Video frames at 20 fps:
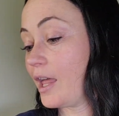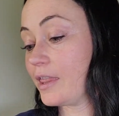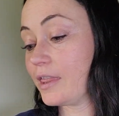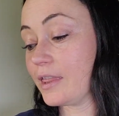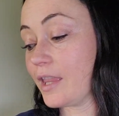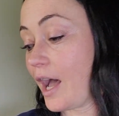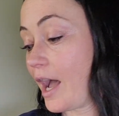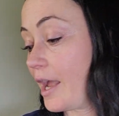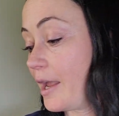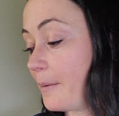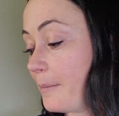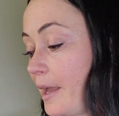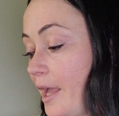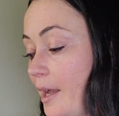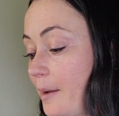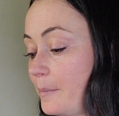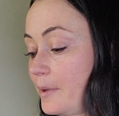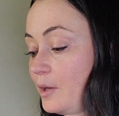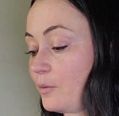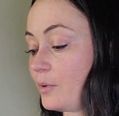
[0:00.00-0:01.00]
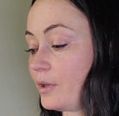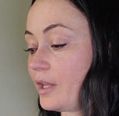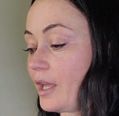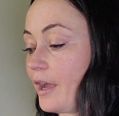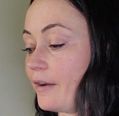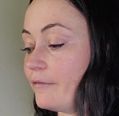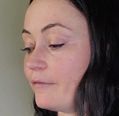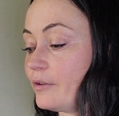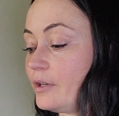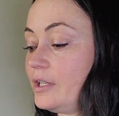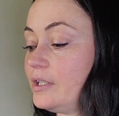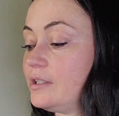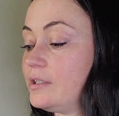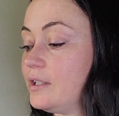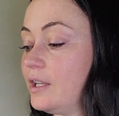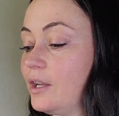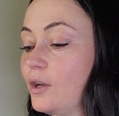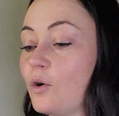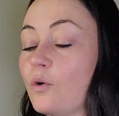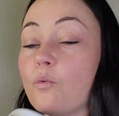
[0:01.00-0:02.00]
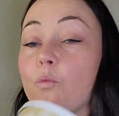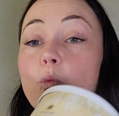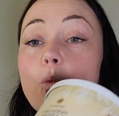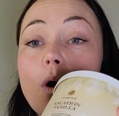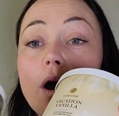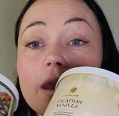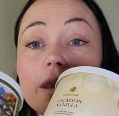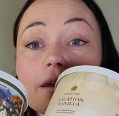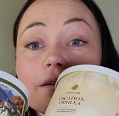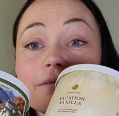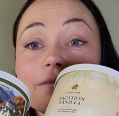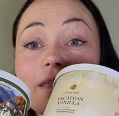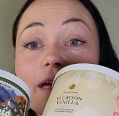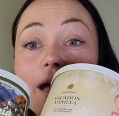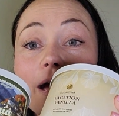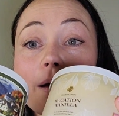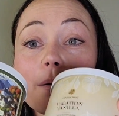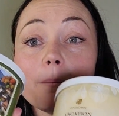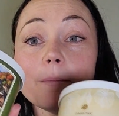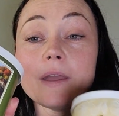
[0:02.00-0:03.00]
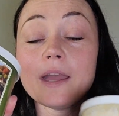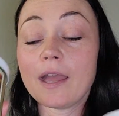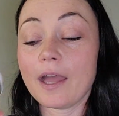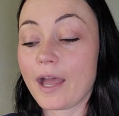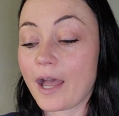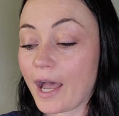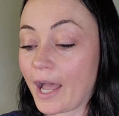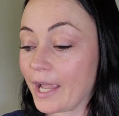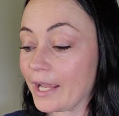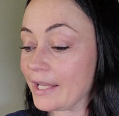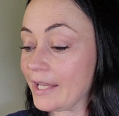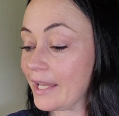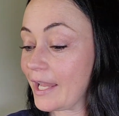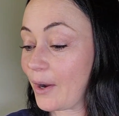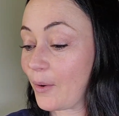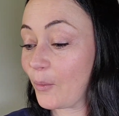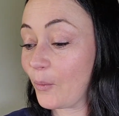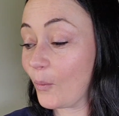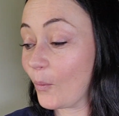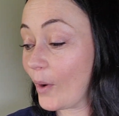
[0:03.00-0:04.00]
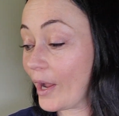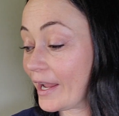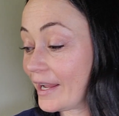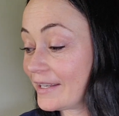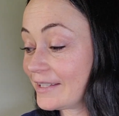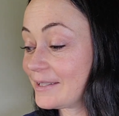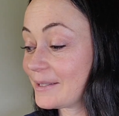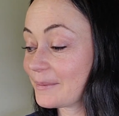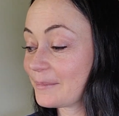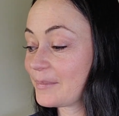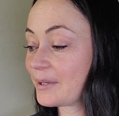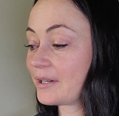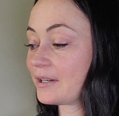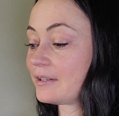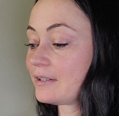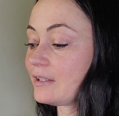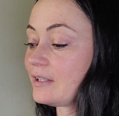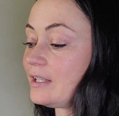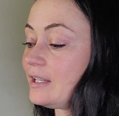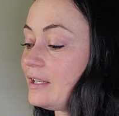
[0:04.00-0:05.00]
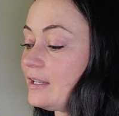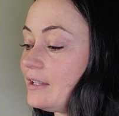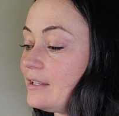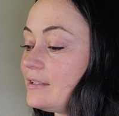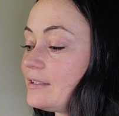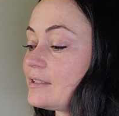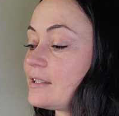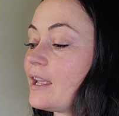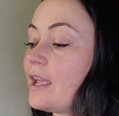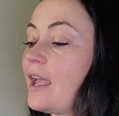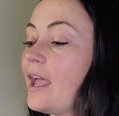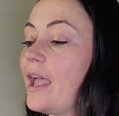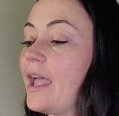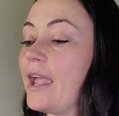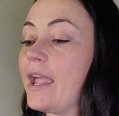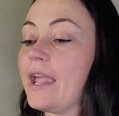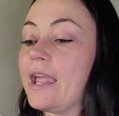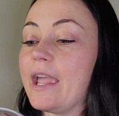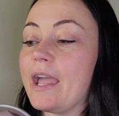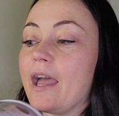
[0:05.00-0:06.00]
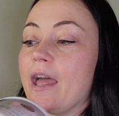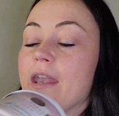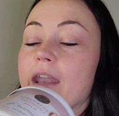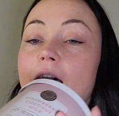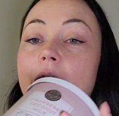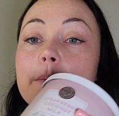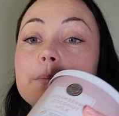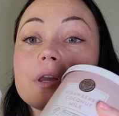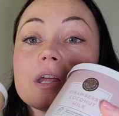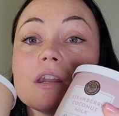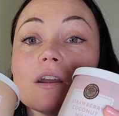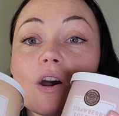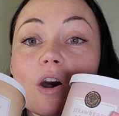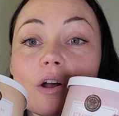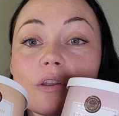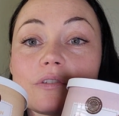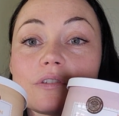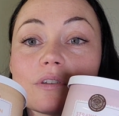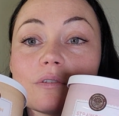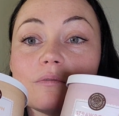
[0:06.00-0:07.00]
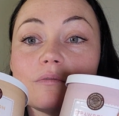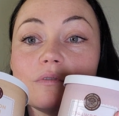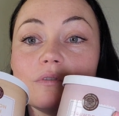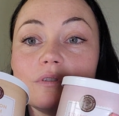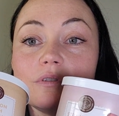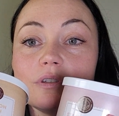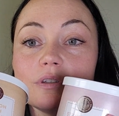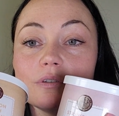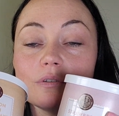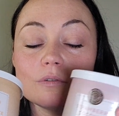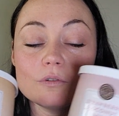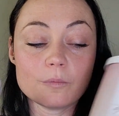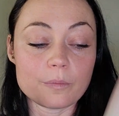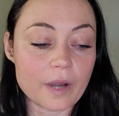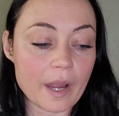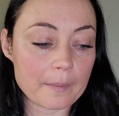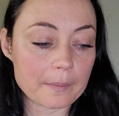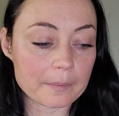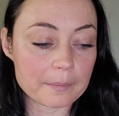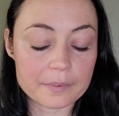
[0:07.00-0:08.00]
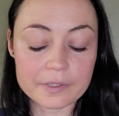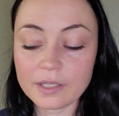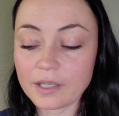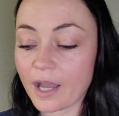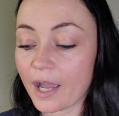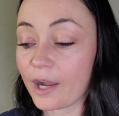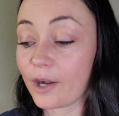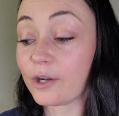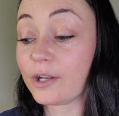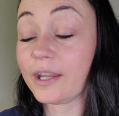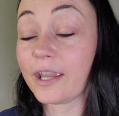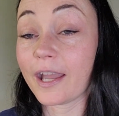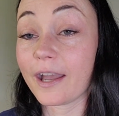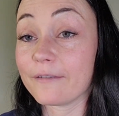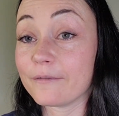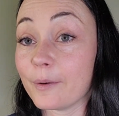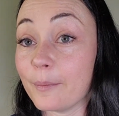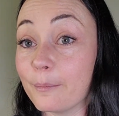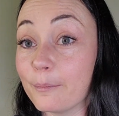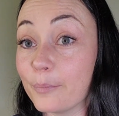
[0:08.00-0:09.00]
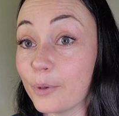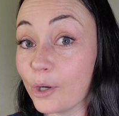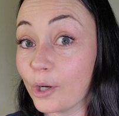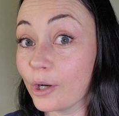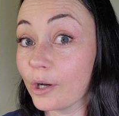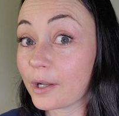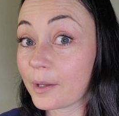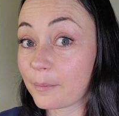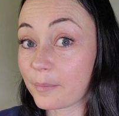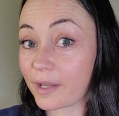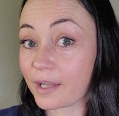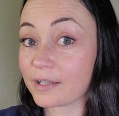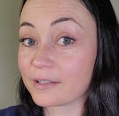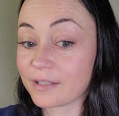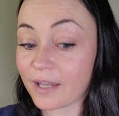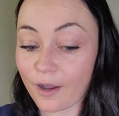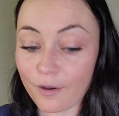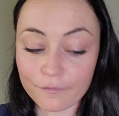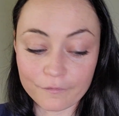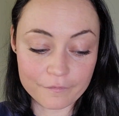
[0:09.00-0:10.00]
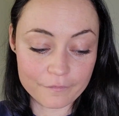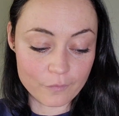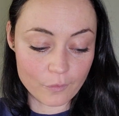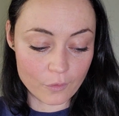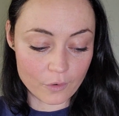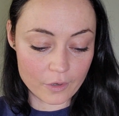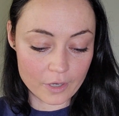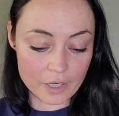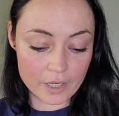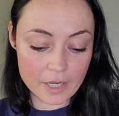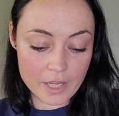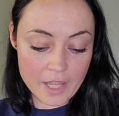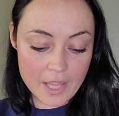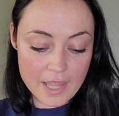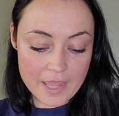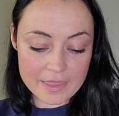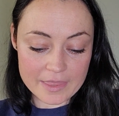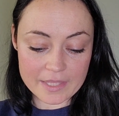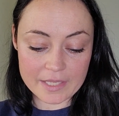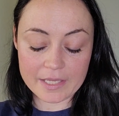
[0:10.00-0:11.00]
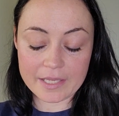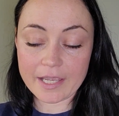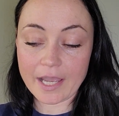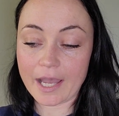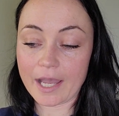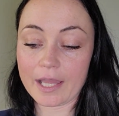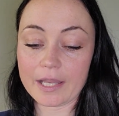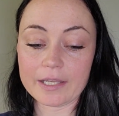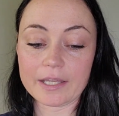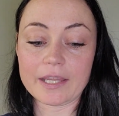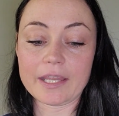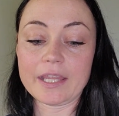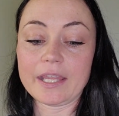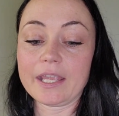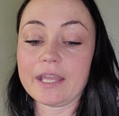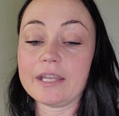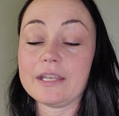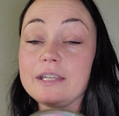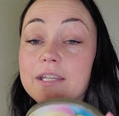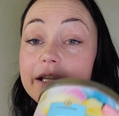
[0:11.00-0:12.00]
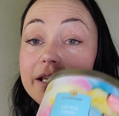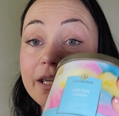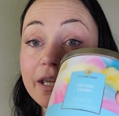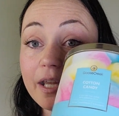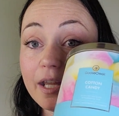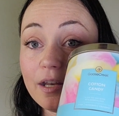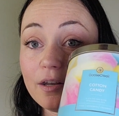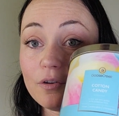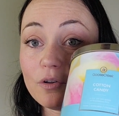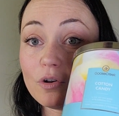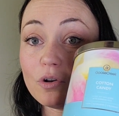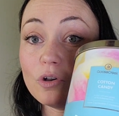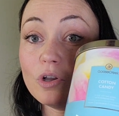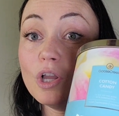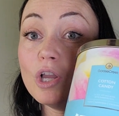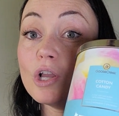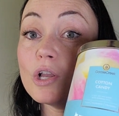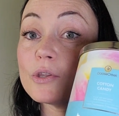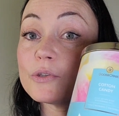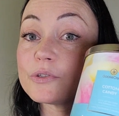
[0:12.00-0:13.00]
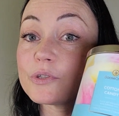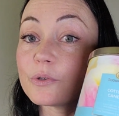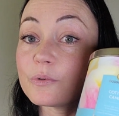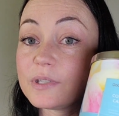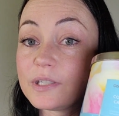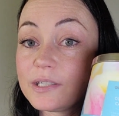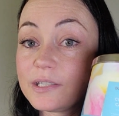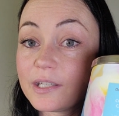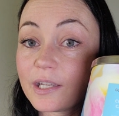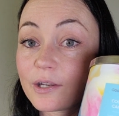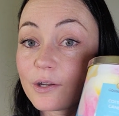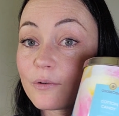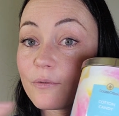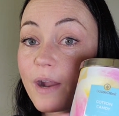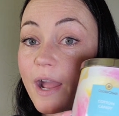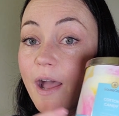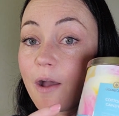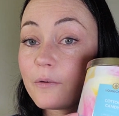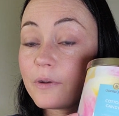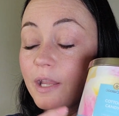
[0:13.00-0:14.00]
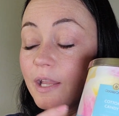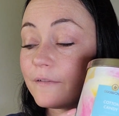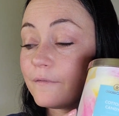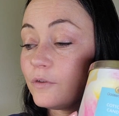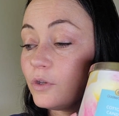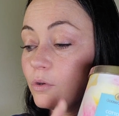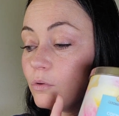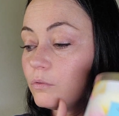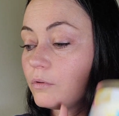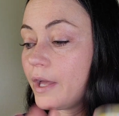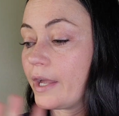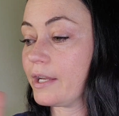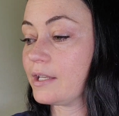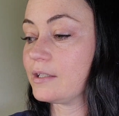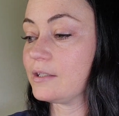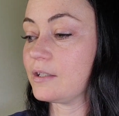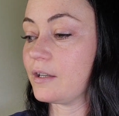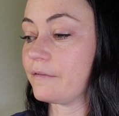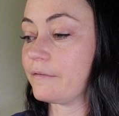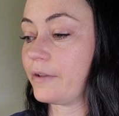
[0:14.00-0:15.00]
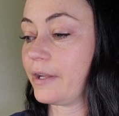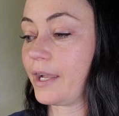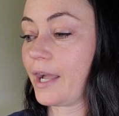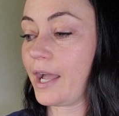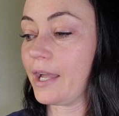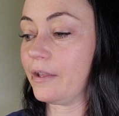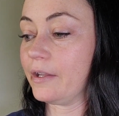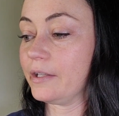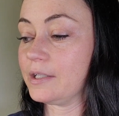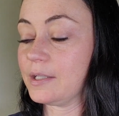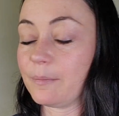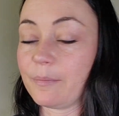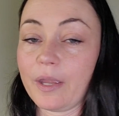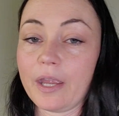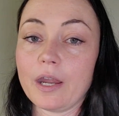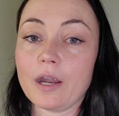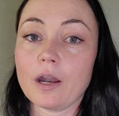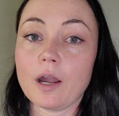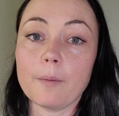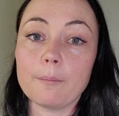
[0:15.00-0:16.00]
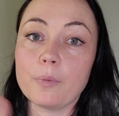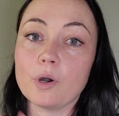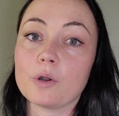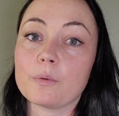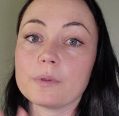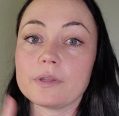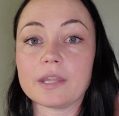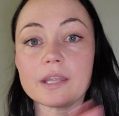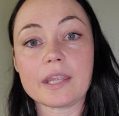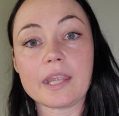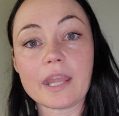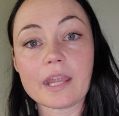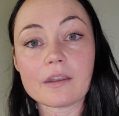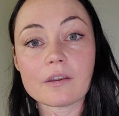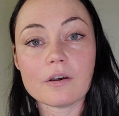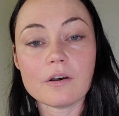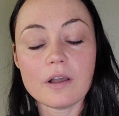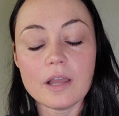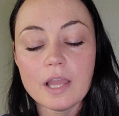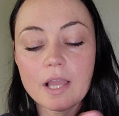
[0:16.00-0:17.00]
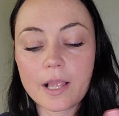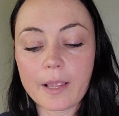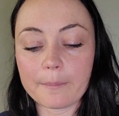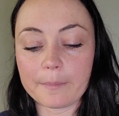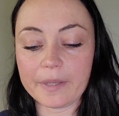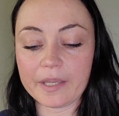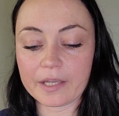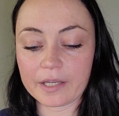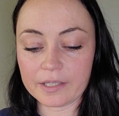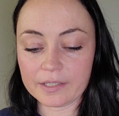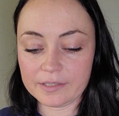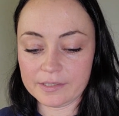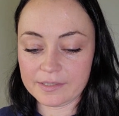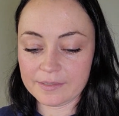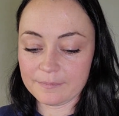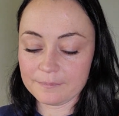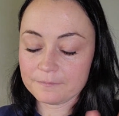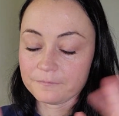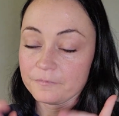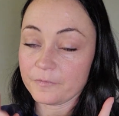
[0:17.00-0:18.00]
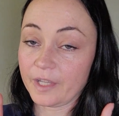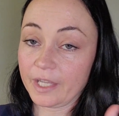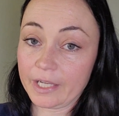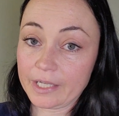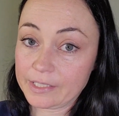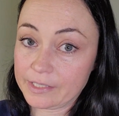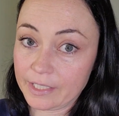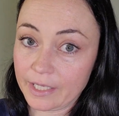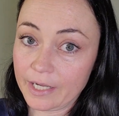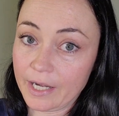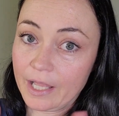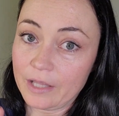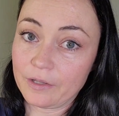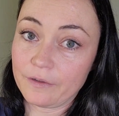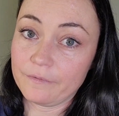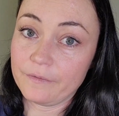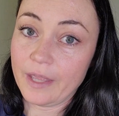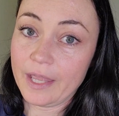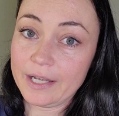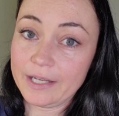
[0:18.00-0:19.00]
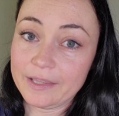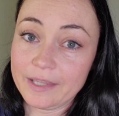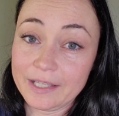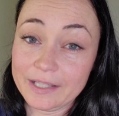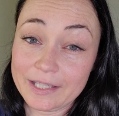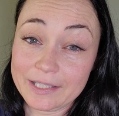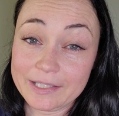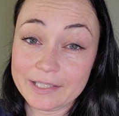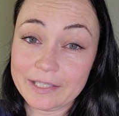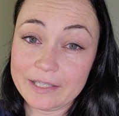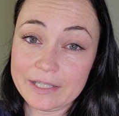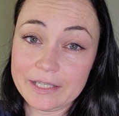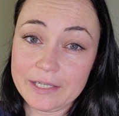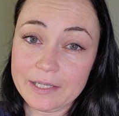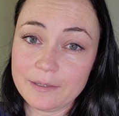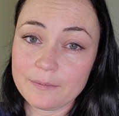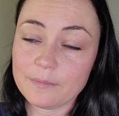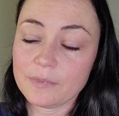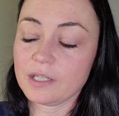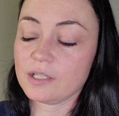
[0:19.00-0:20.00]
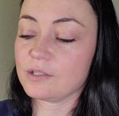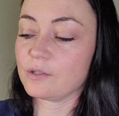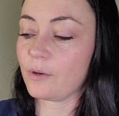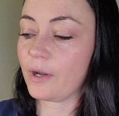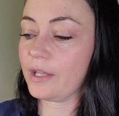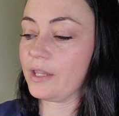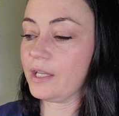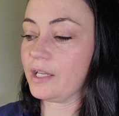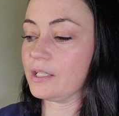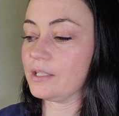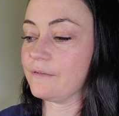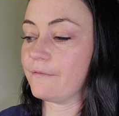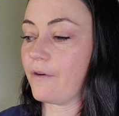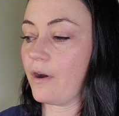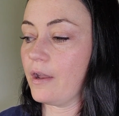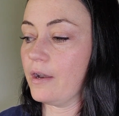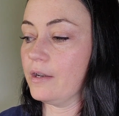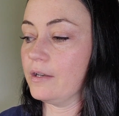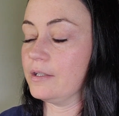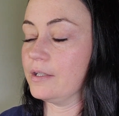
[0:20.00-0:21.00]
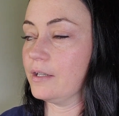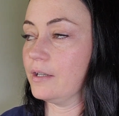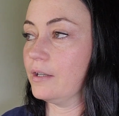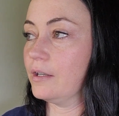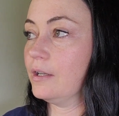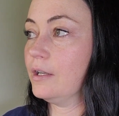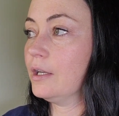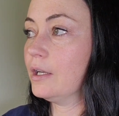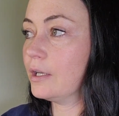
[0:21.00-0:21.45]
I am happy with every single one of them. I can't wait to burn these. And I'm gonna also do probably, I already have a book picked out for the cotton candy candle. So stick around if you like stuff like I like to pair a book with a candle, because like I said, I love anything that's themed. So I think it's fun to